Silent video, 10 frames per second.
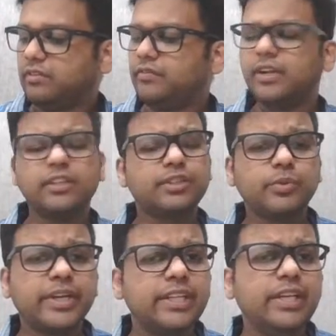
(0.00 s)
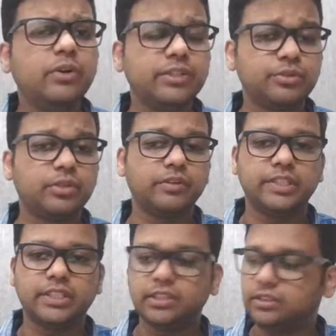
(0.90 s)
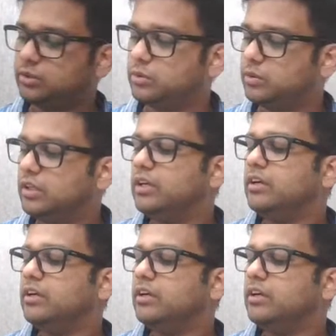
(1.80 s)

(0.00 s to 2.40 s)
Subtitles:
We are just quickly going through the questions, so